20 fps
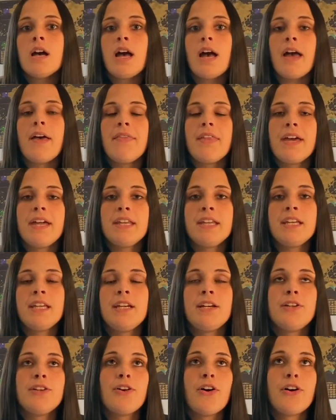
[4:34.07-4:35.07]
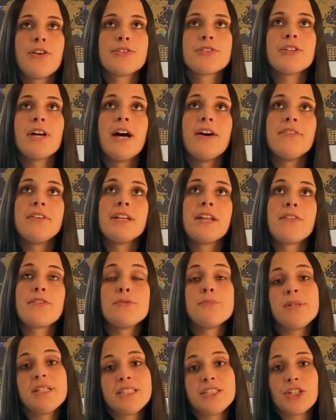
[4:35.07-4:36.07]
And then here you also have another
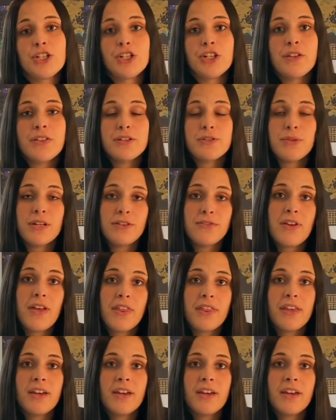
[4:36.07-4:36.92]
big dinner on the 25th,